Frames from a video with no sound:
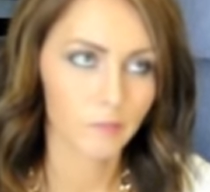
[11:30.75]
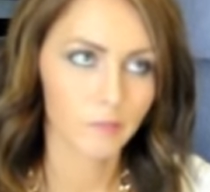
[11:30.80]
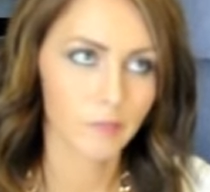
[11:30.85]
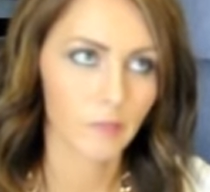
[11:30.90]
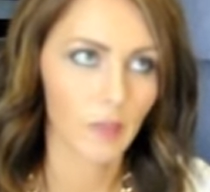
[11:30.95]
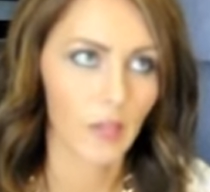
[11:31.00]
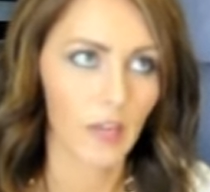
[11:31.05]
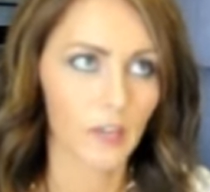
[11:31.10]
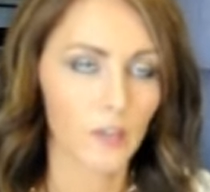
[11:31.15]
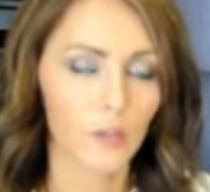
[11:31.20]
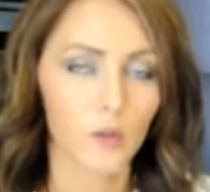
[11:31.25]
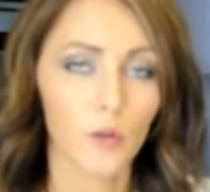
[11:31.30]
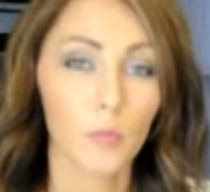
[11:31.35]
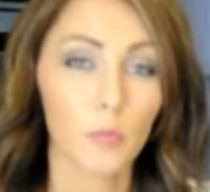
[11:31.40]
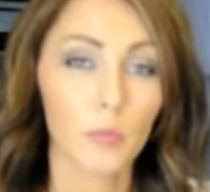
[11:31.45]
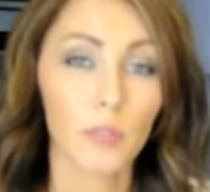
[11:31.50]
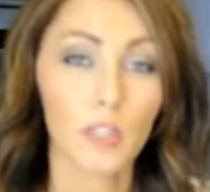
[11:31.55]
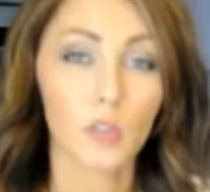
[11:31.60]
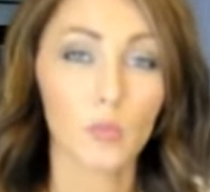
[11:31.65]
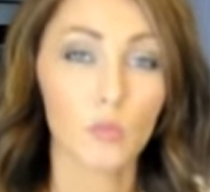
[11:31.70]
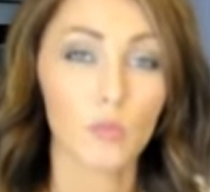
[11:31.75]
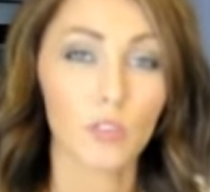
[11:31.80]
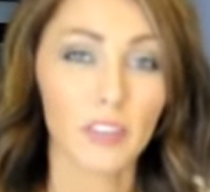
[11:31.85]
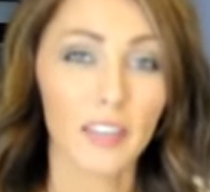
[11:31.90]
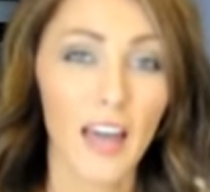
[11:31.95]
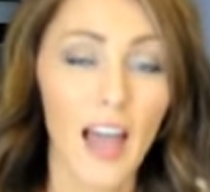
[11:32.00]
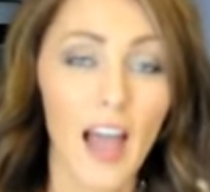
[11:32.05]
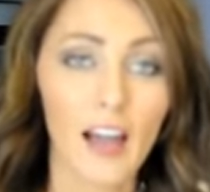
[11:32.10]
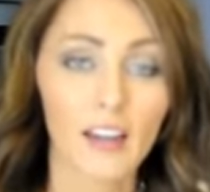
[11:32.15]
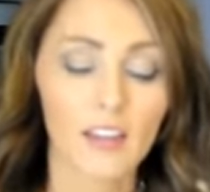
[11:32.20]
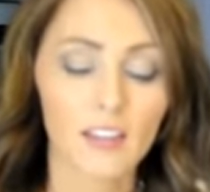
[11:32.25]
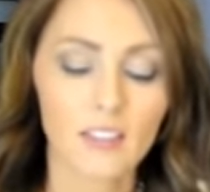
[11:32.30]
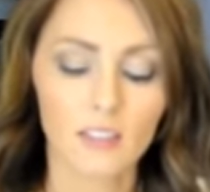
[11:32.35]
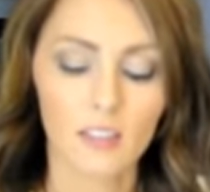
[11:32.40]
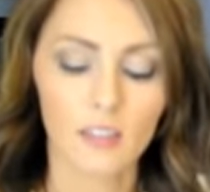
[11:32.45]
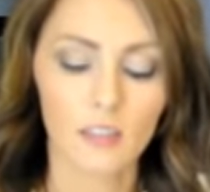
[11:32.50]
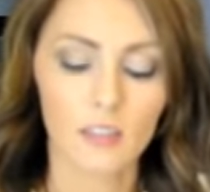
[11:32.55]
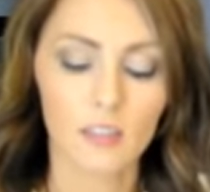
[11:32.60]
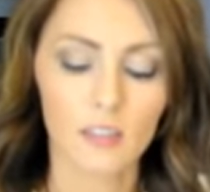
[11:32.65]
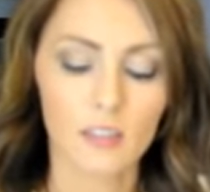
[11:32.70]
helping you relax
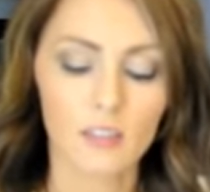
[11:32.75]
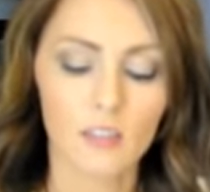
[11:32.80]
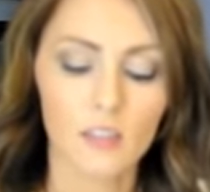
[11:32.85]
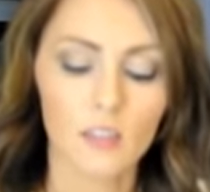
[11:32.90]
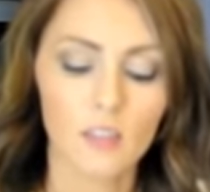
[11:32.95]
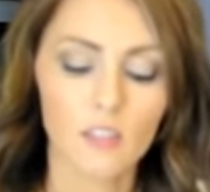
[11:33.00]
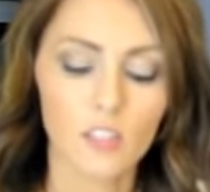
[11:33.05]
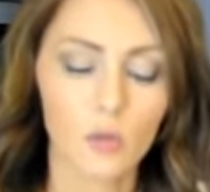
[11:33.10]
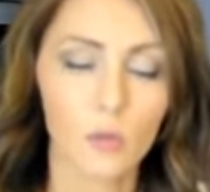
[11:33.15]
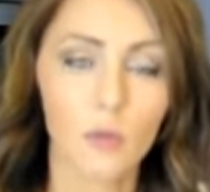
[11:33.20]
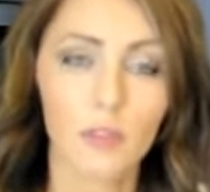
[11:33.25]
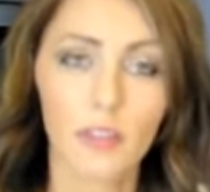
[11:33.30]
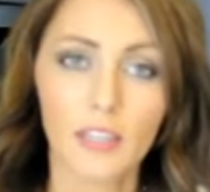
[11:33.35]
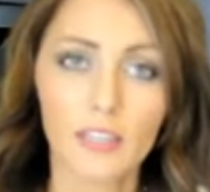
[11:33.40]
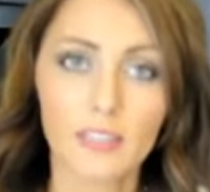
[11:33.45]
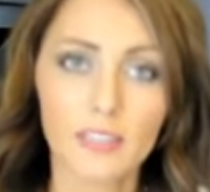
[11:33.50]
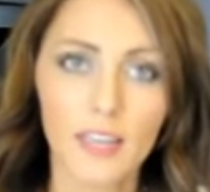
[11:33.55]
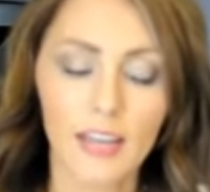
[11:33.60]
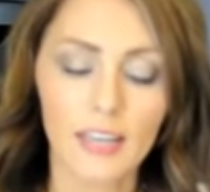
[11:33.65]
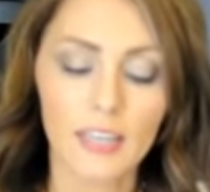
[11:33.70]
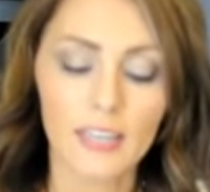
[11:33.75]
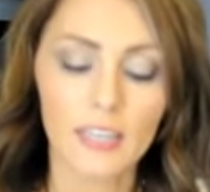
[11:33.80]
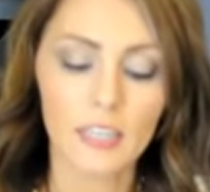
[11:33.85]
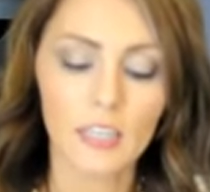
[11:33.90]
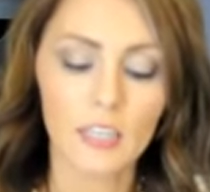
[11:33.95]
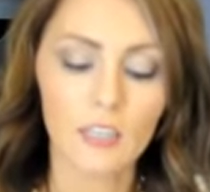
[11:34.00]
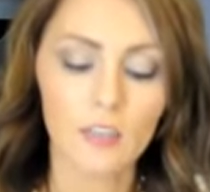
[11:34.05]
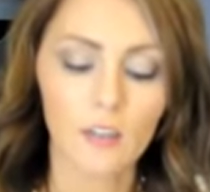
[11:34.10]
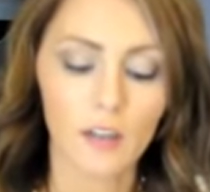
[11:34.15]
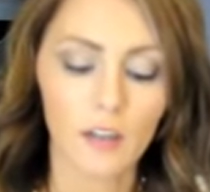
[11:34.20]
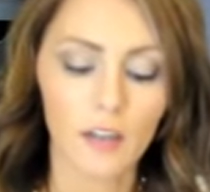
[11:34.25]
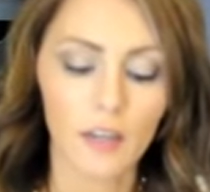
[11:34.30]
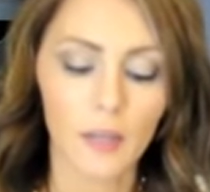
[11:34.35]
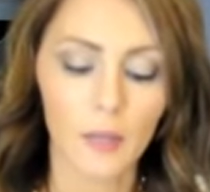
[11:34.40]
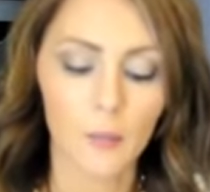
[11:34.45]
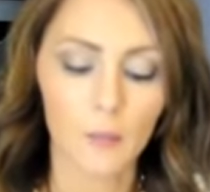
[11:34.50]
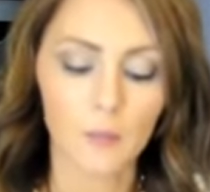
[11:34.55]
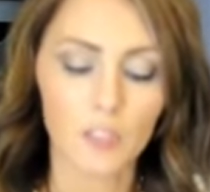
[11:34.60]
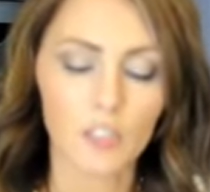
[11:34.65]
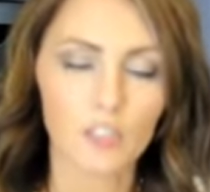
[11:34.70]
and deal with anxiety
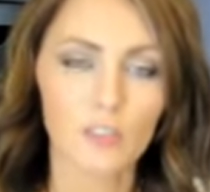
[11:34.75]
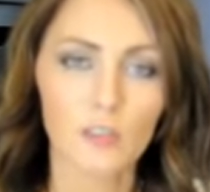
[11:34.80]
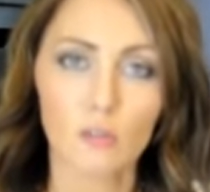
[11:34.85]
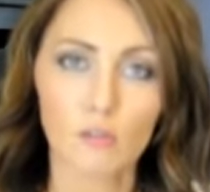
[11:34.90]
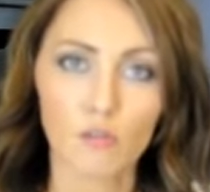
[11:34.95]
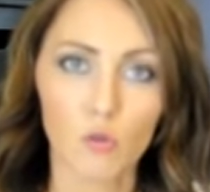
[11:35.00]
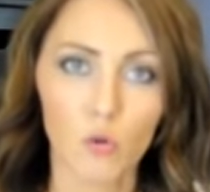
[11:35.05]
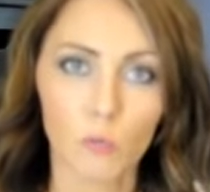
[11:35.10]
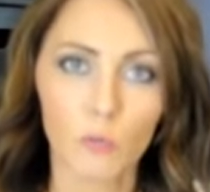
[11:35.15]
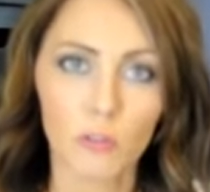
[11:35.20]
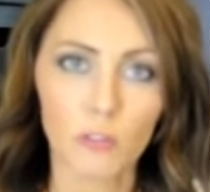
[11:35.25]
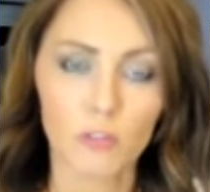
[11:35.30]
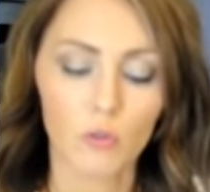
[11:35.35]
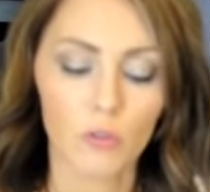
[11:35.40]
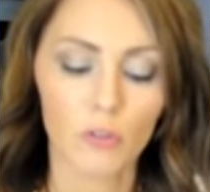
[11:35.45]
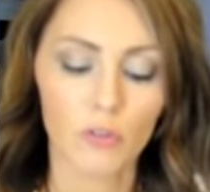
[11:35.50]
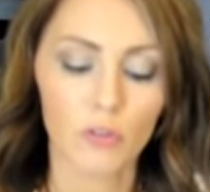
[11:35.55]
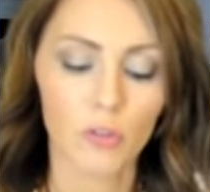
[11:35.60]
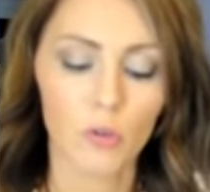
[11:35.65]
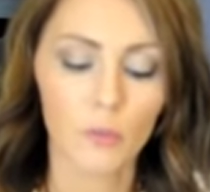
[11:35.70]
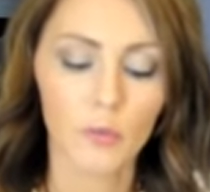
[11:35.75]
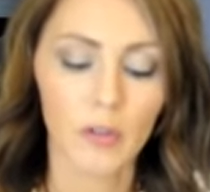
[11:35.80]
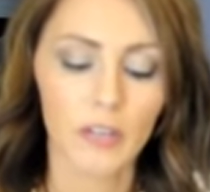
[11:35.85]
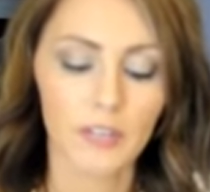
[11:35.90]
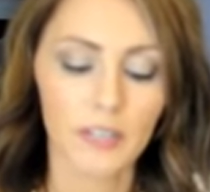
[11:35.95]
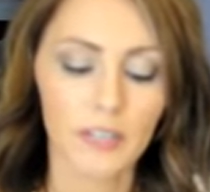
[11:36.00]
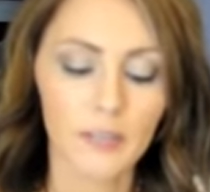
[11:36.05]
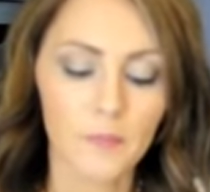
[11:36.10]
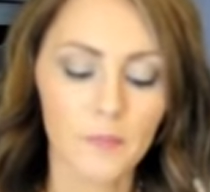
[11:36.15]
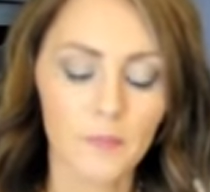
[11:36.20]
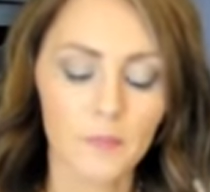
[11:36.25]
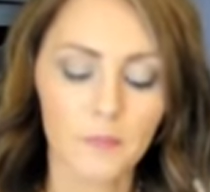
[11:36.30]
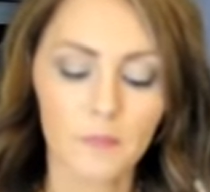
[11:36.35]
and just those hormones going through your body.